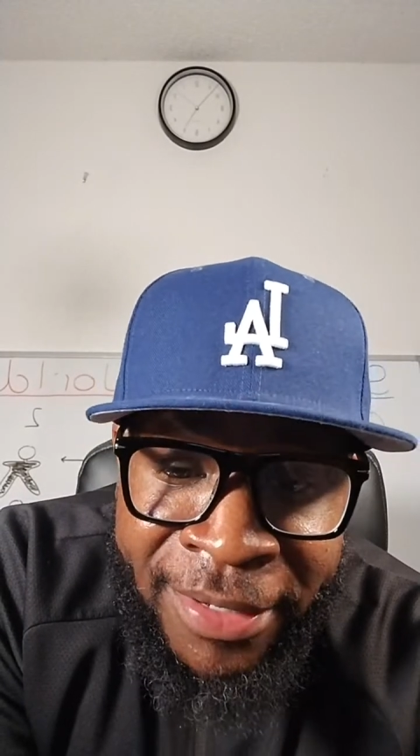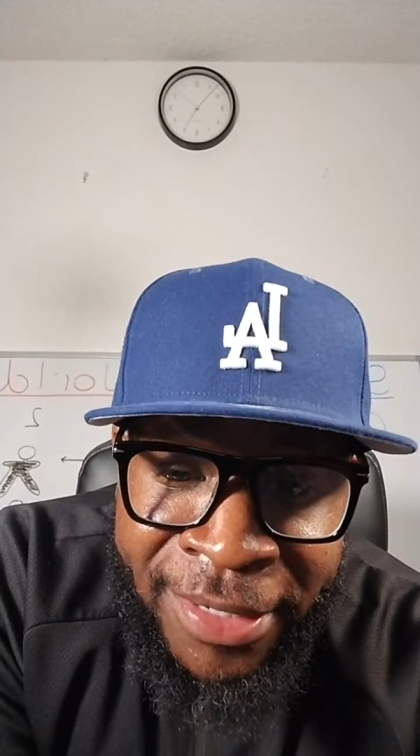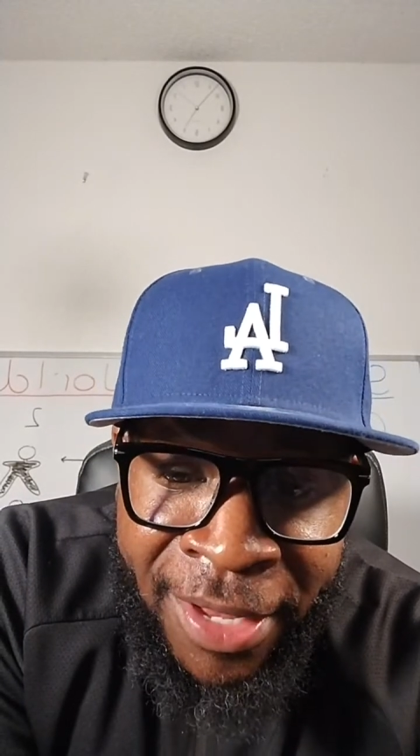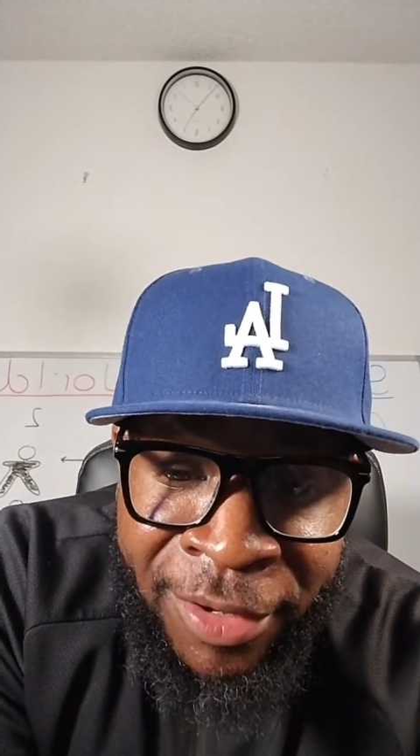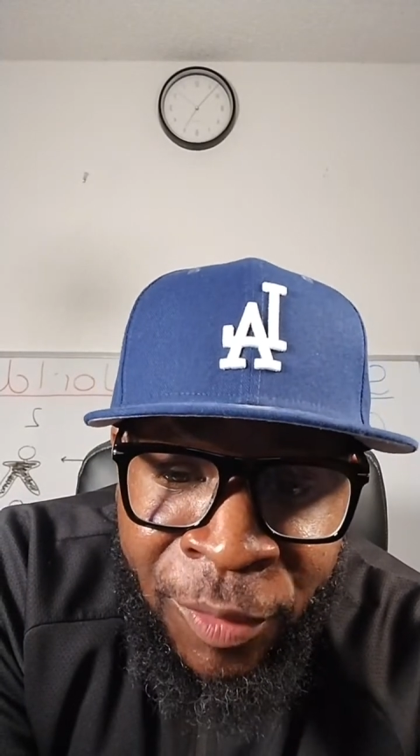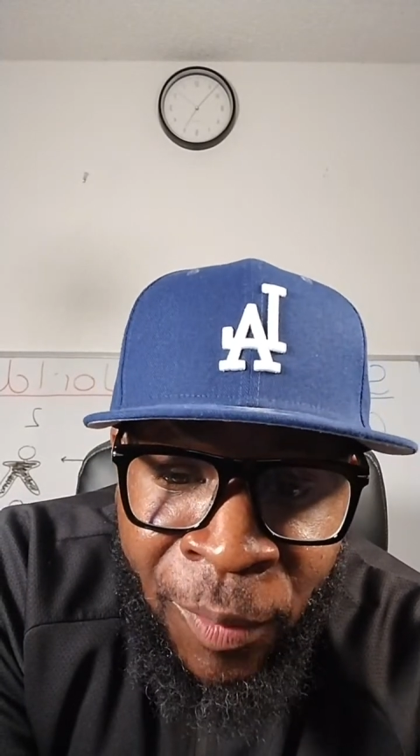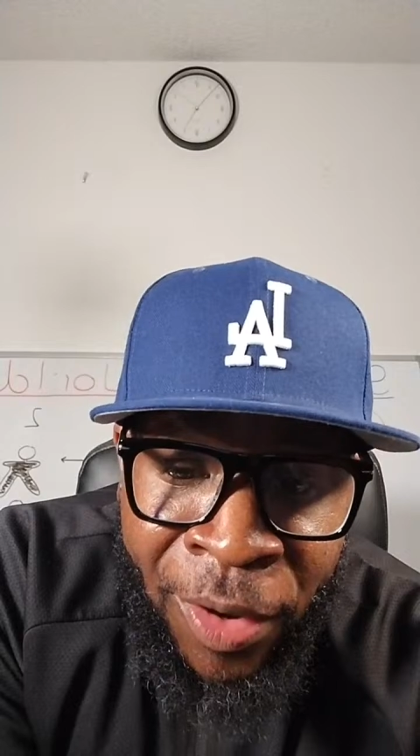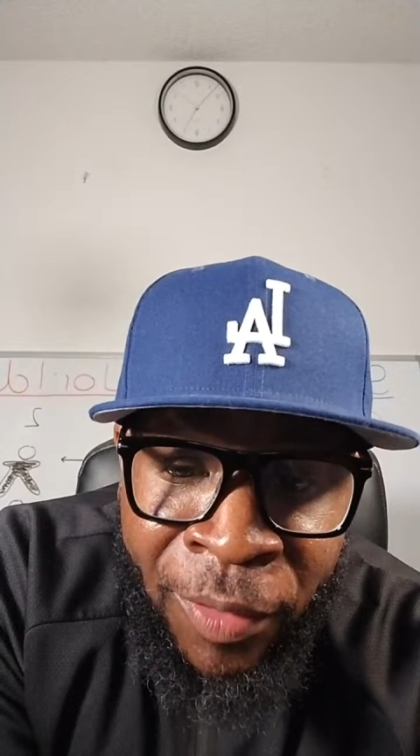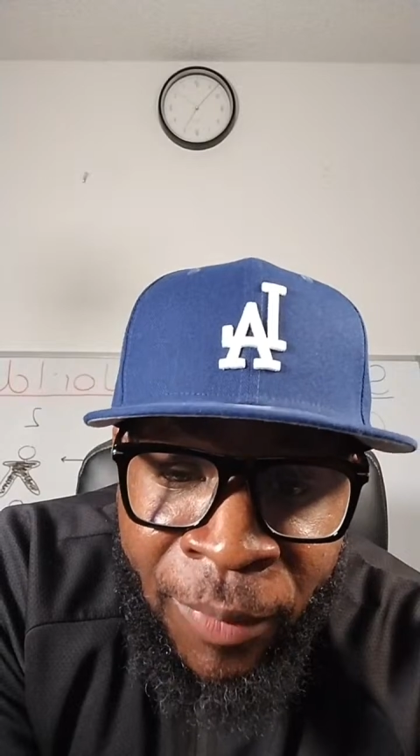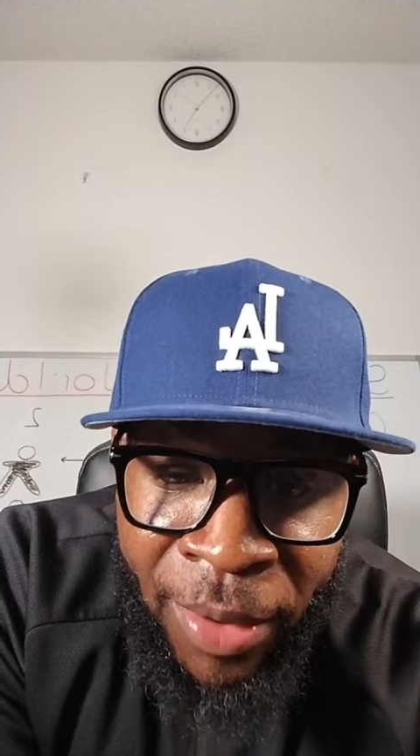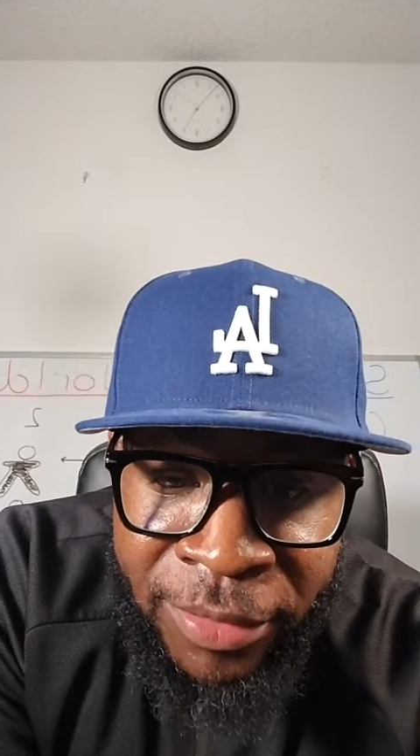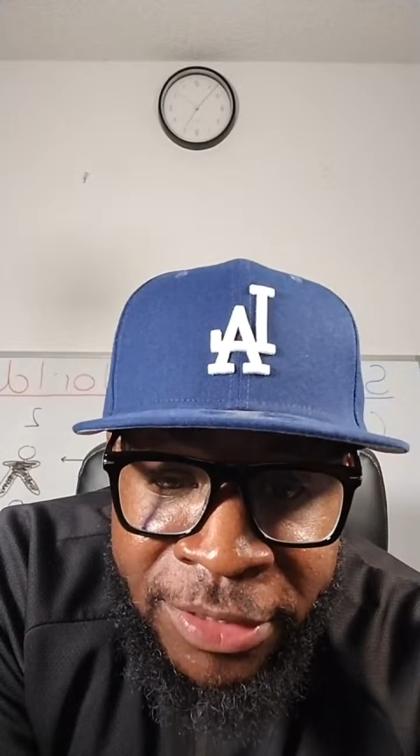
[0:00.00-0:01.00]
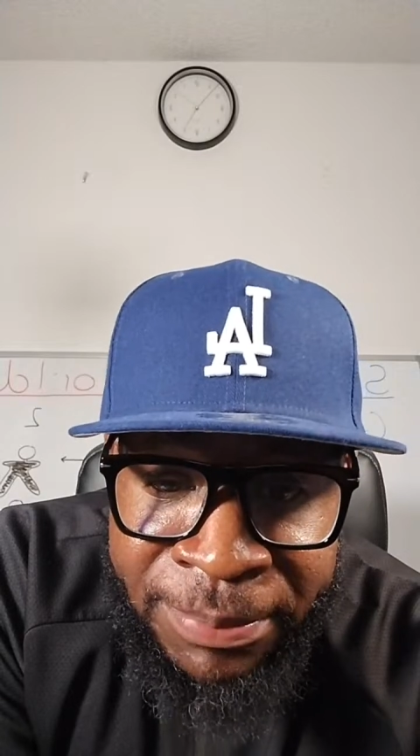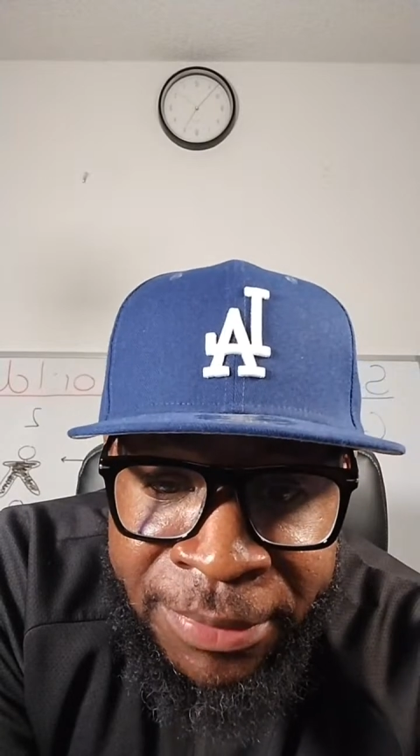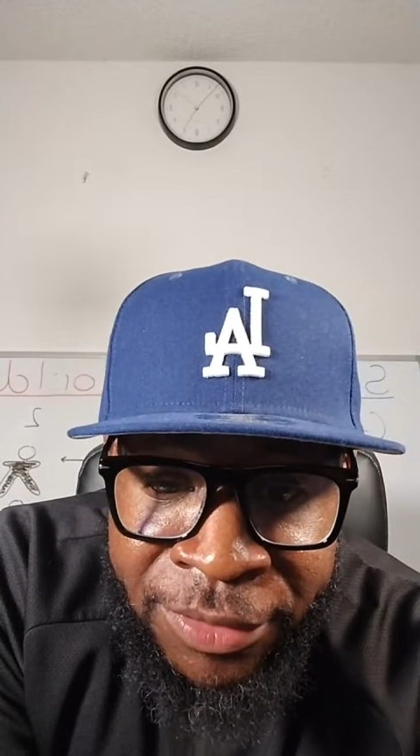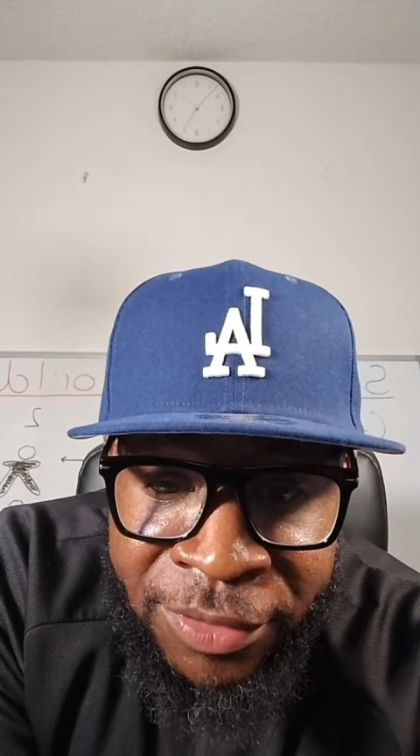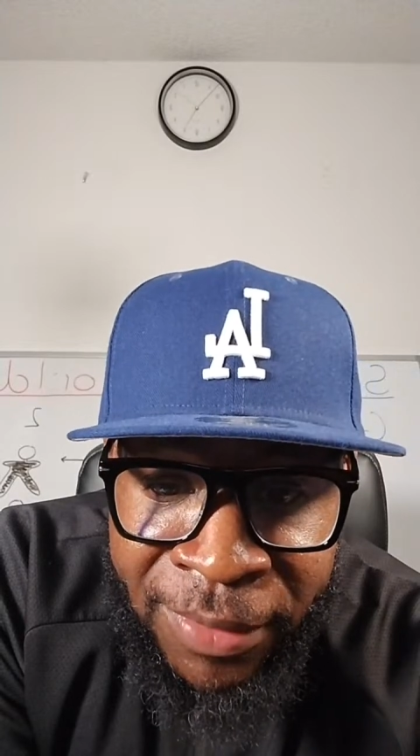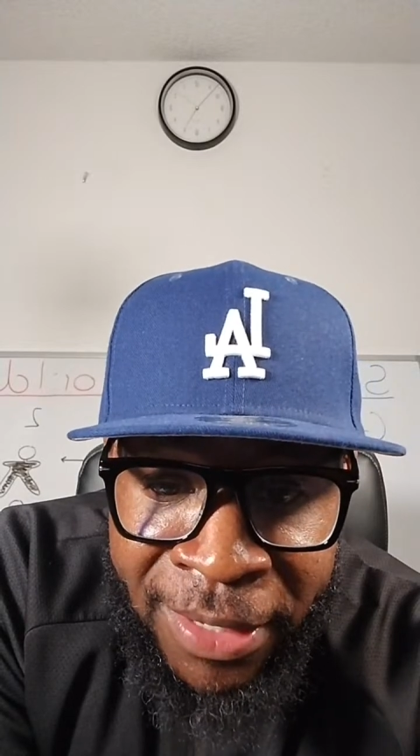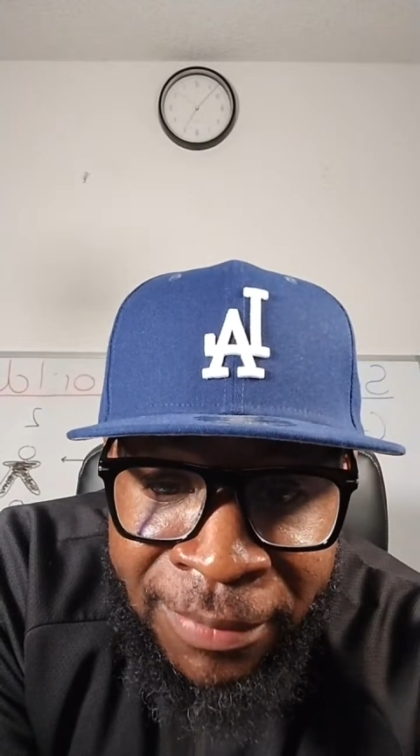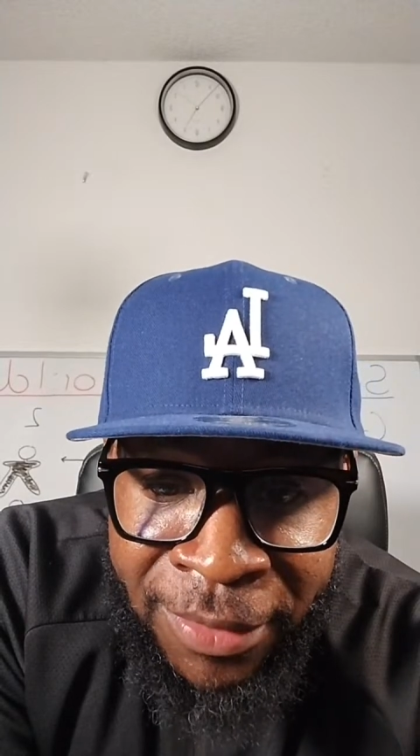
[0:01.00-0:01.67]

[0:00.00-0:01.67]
Now you walk around the spiritual realm